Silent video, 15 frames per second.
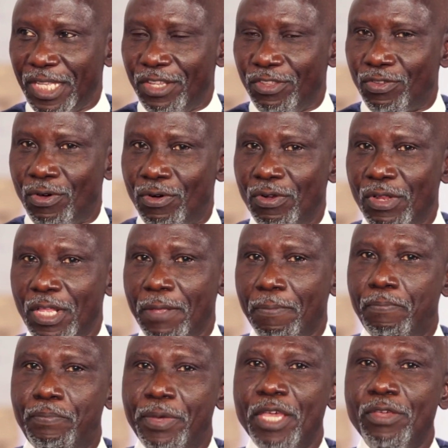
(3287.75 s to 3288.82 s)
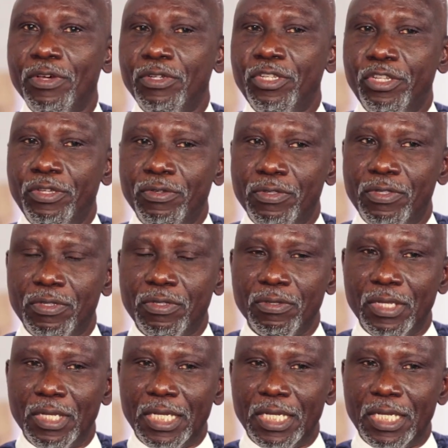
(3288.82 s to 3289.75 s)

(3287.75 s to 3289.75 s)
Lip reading: So pay your dues.